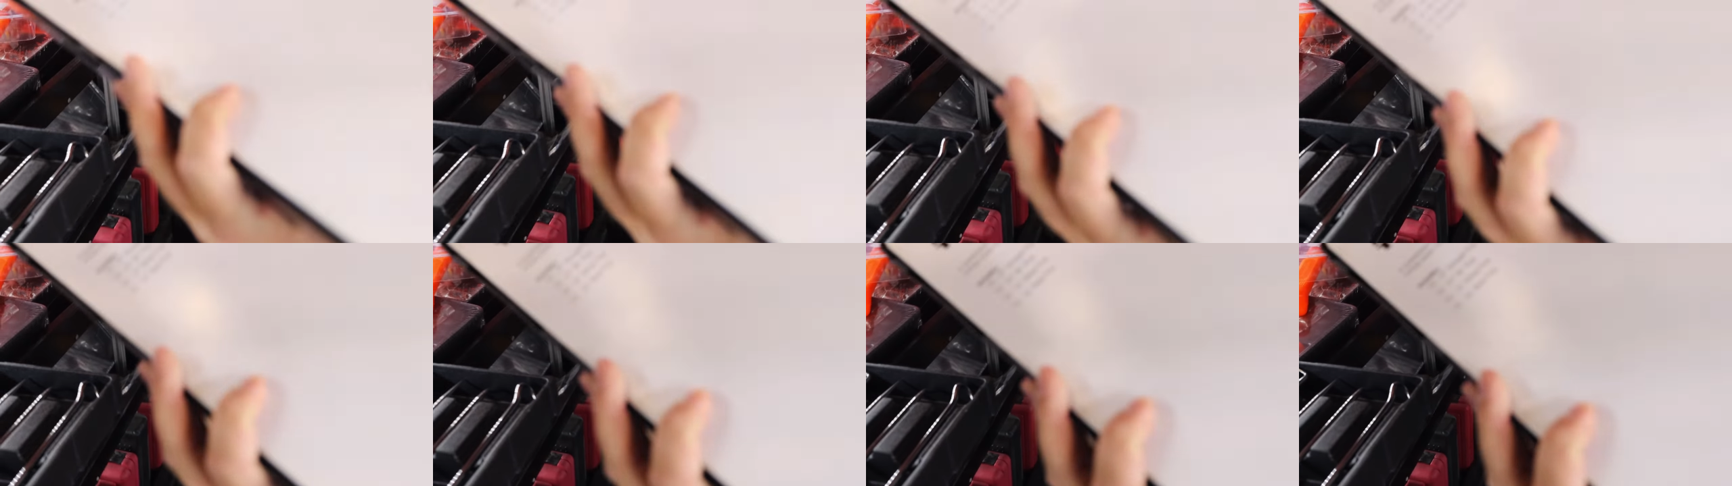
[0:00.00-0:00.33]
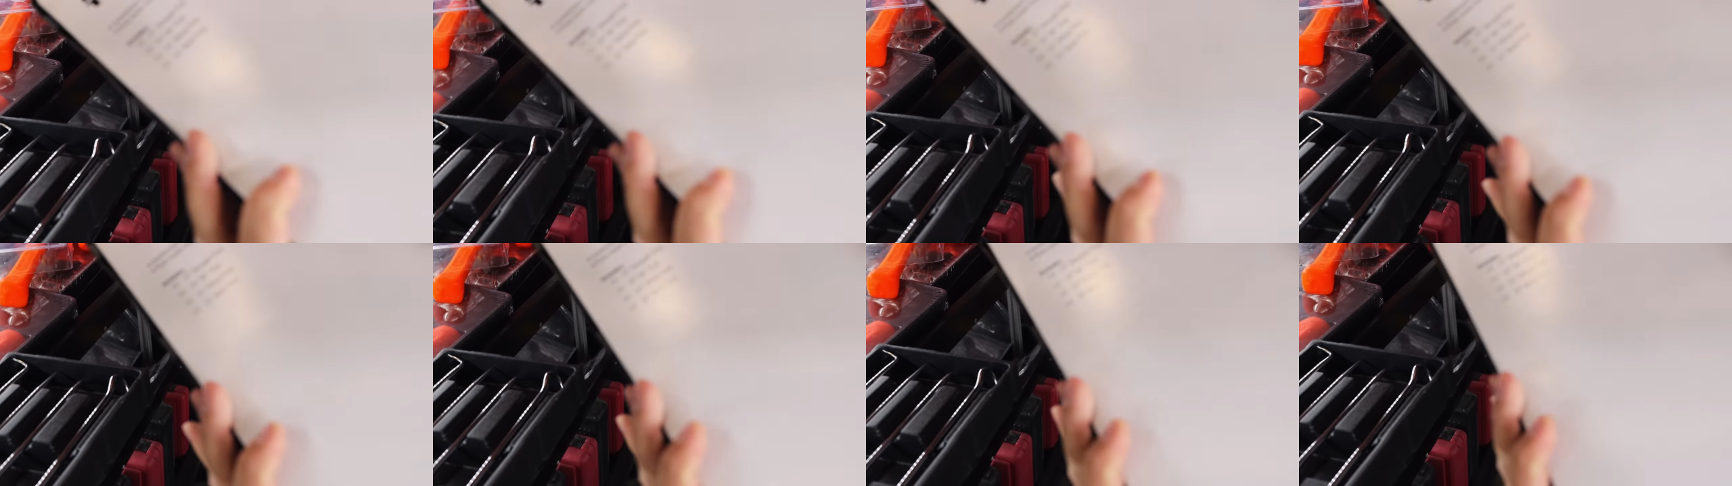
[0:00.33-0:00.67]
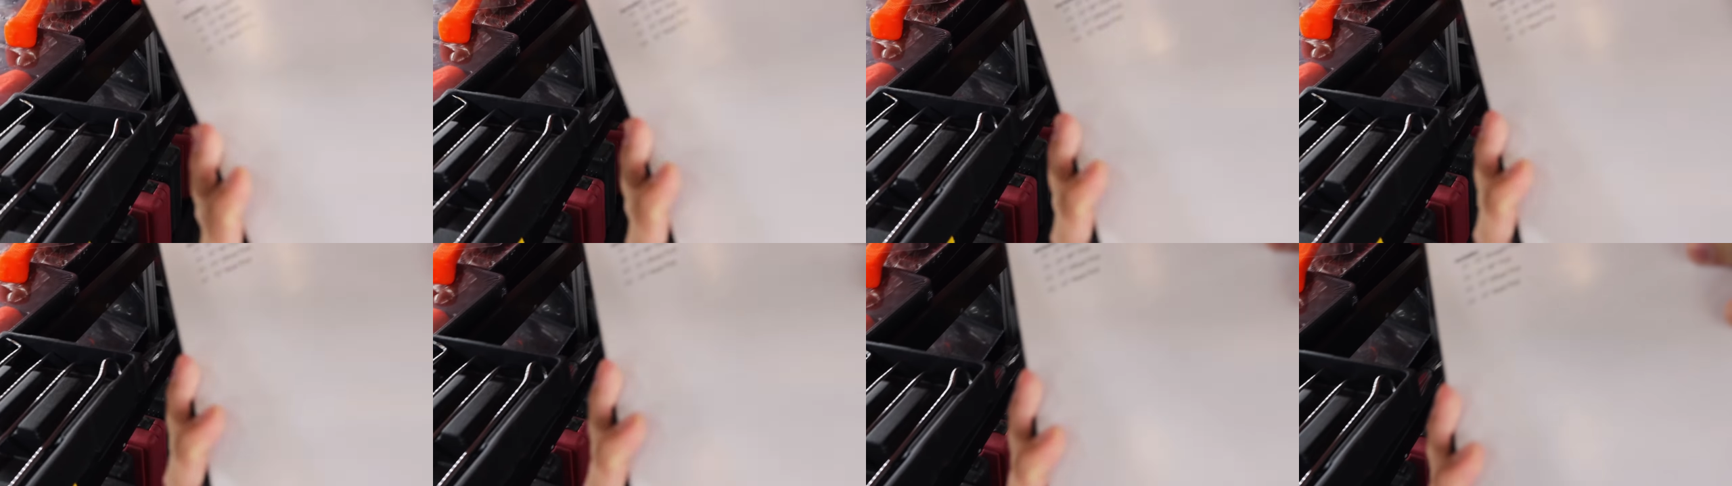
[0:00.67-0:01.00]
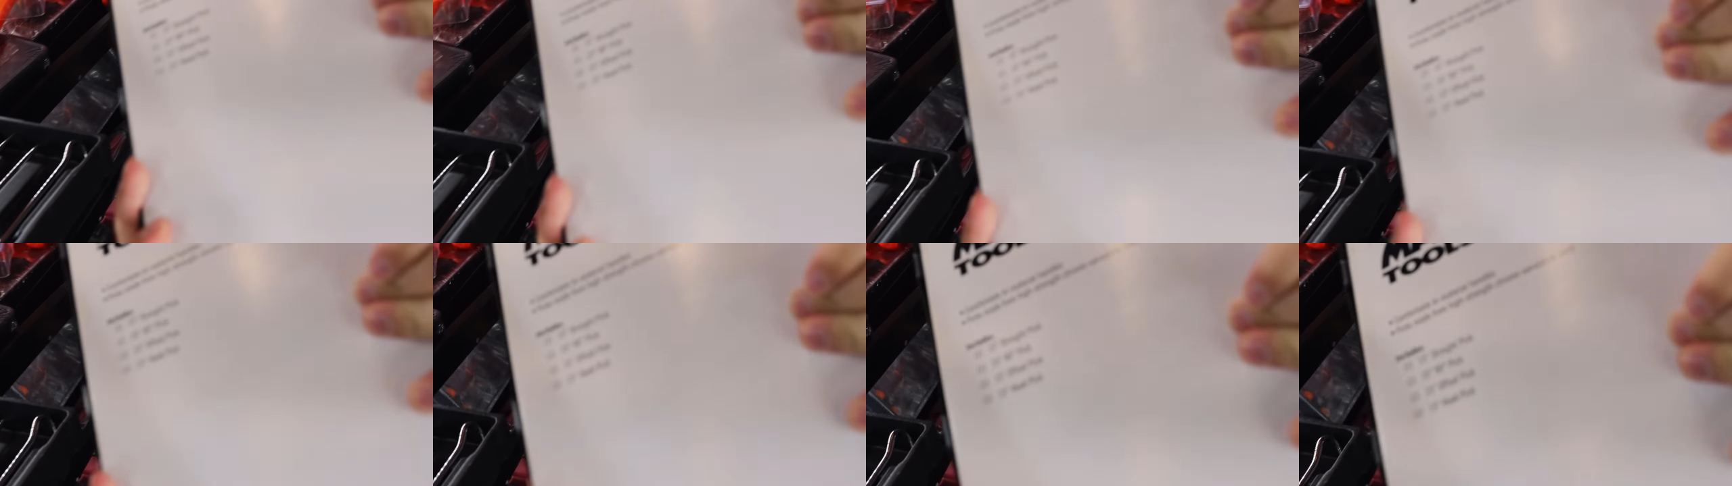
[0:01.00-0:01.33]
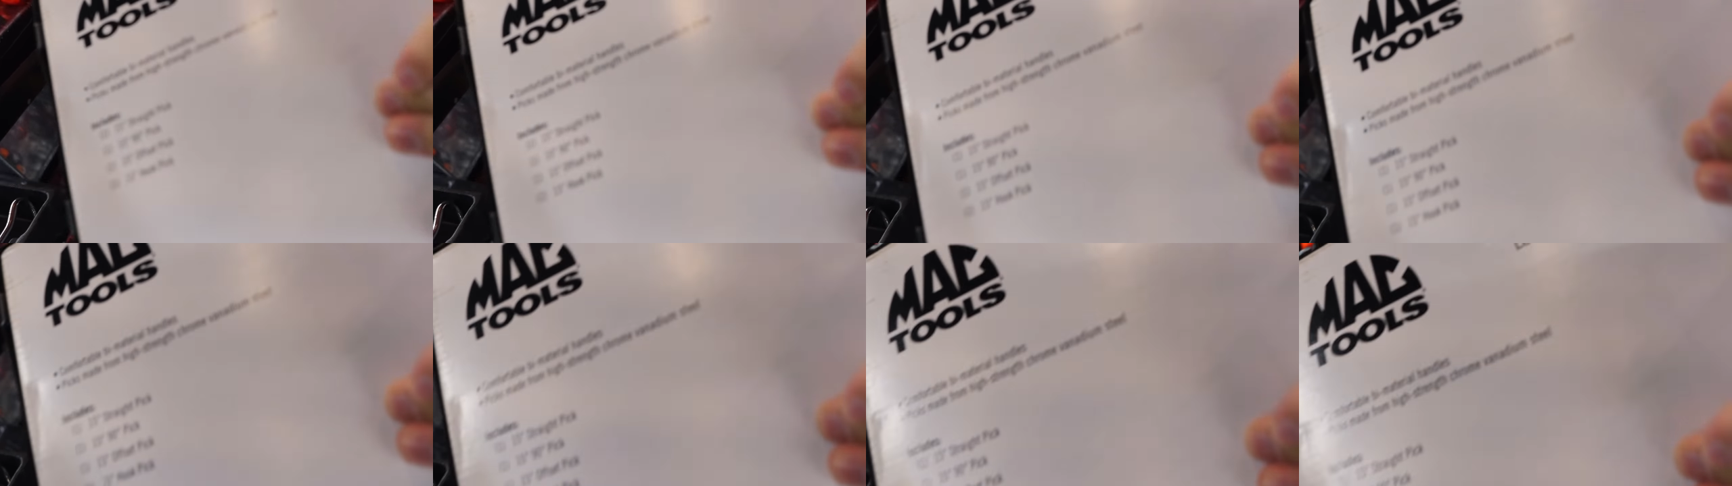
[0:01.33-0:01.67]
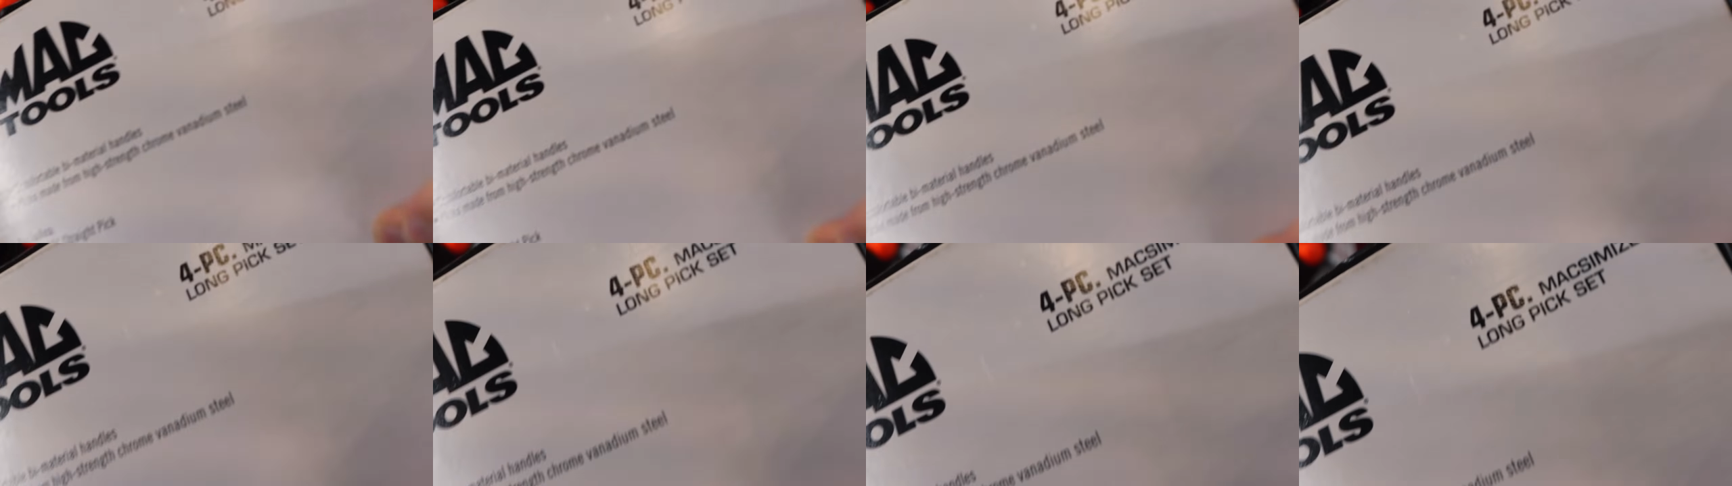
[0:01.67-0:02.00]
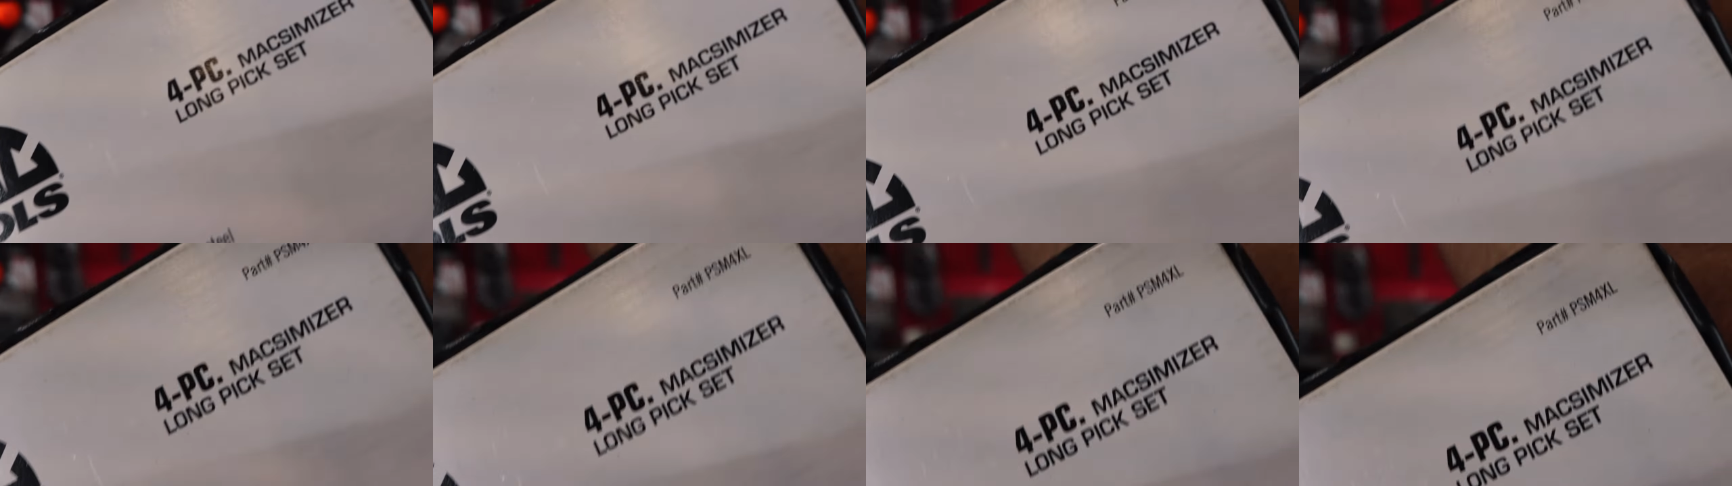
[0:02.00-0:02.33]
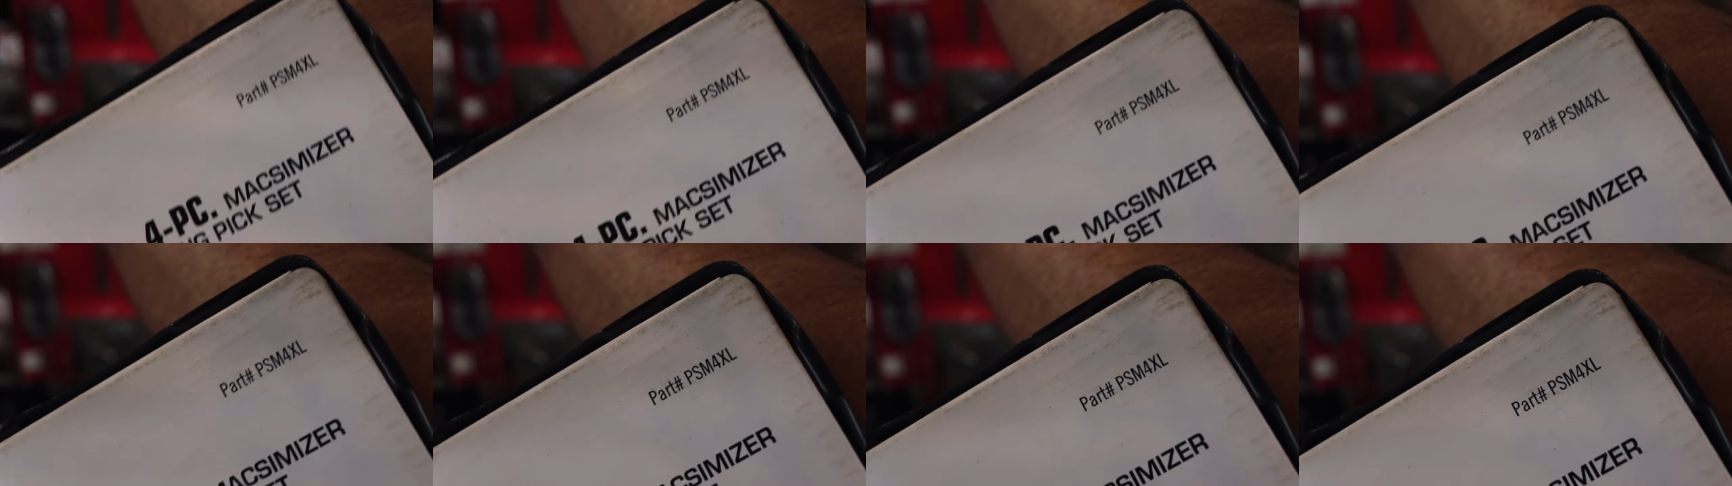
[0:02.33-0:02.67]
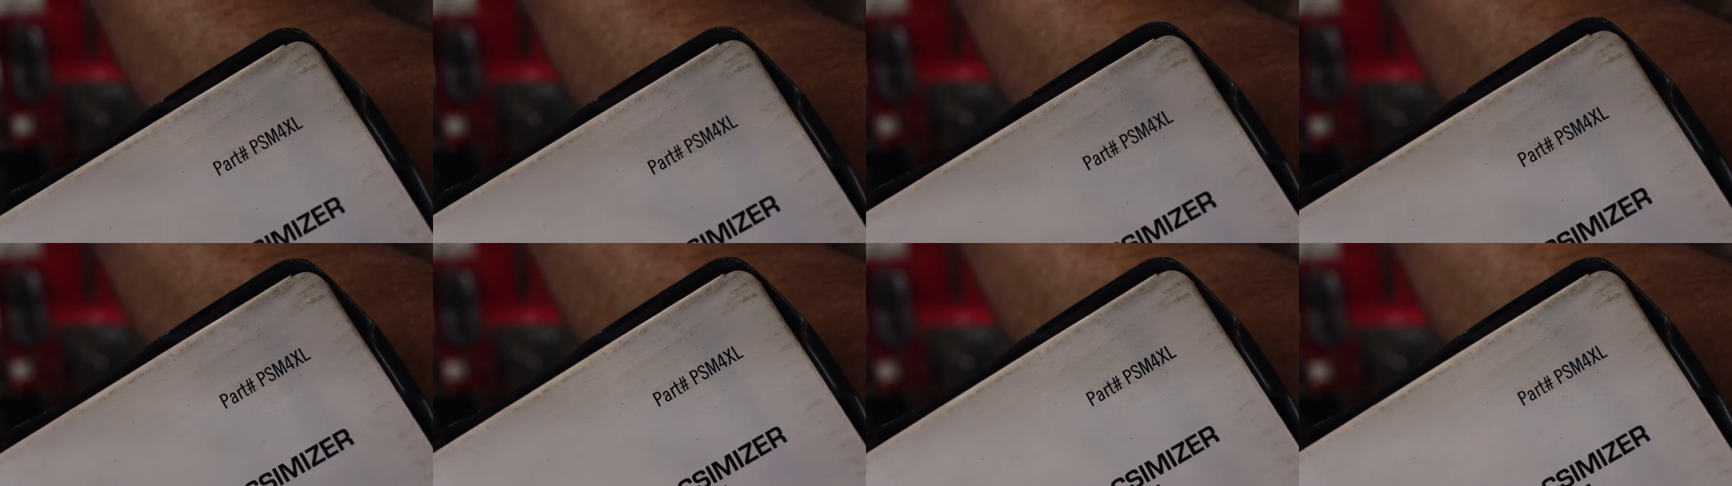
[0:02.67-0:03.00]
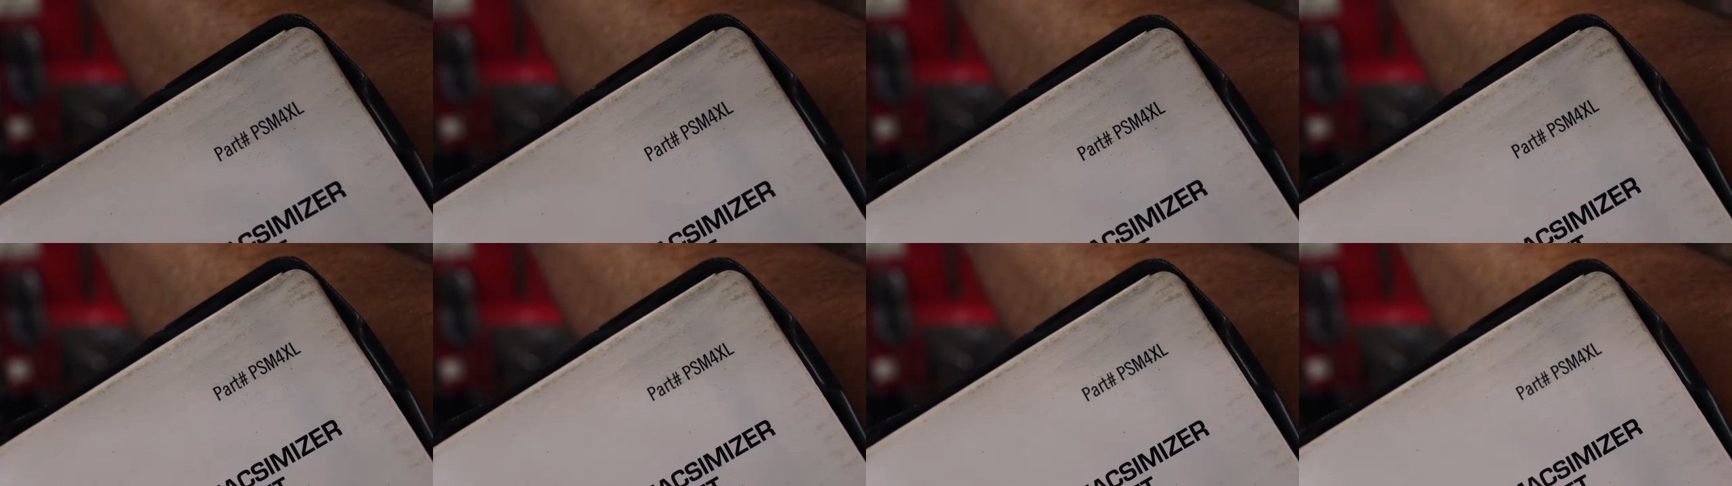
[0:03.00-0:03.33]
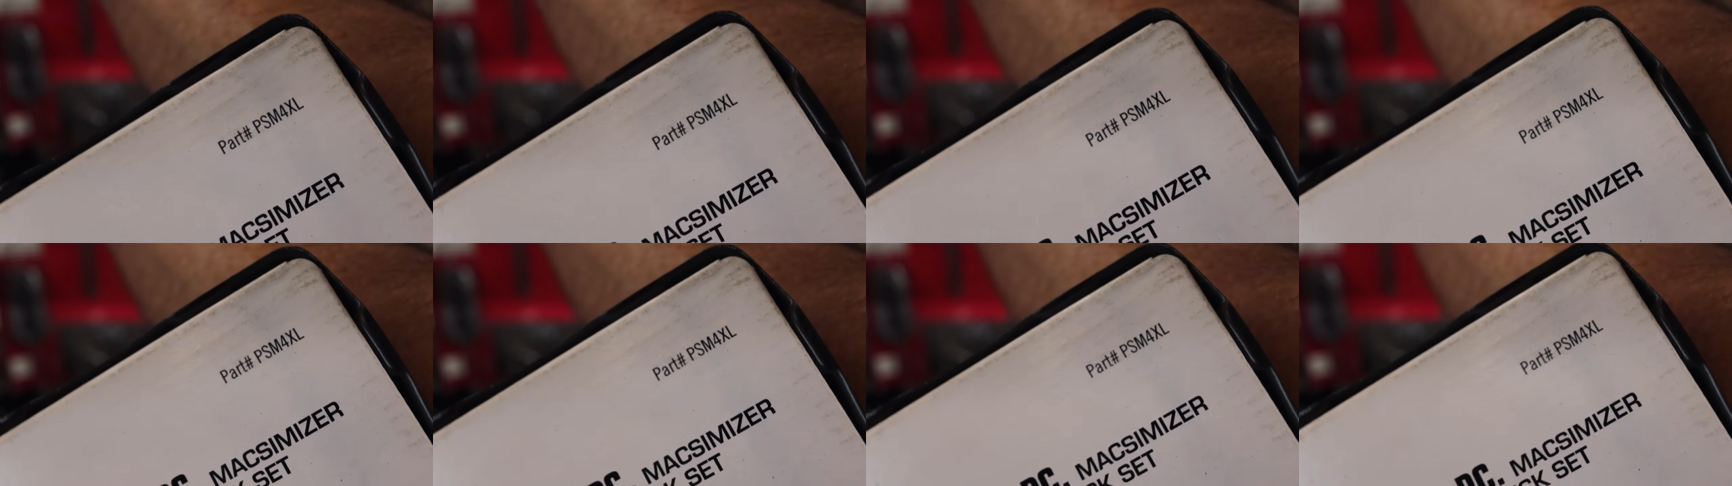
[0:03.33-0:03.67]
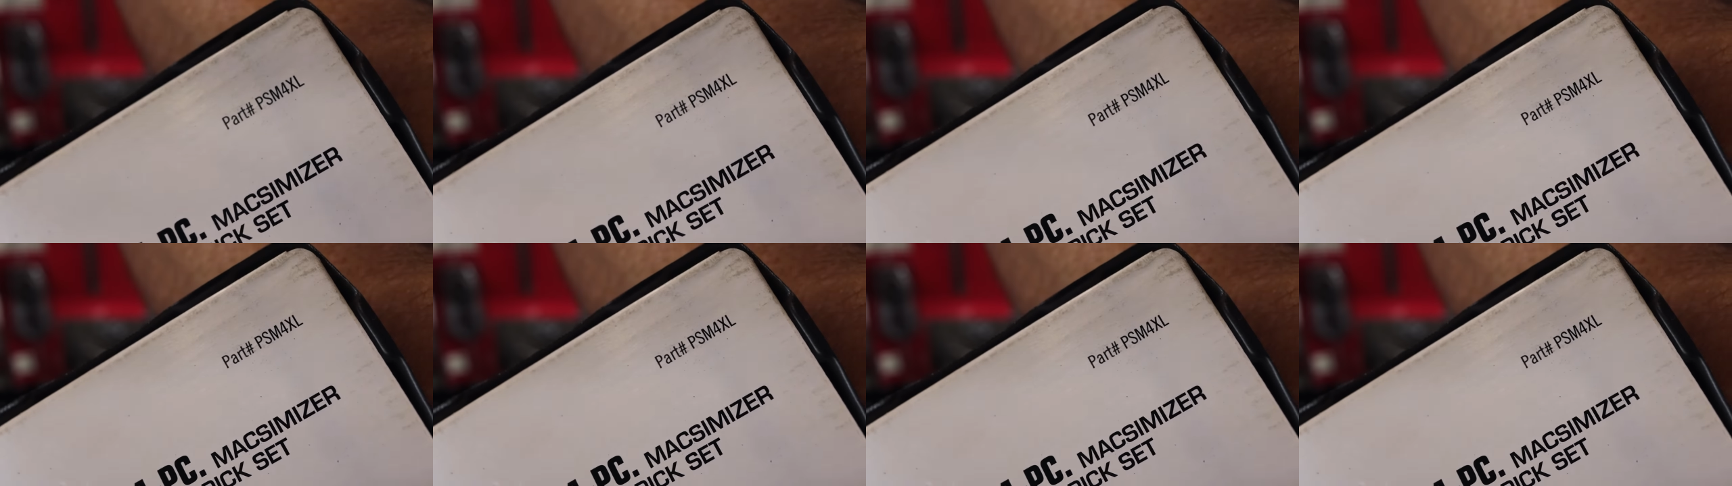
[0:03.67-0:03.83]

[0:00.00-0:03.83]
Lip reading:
No face is visible, so there are no lips to read.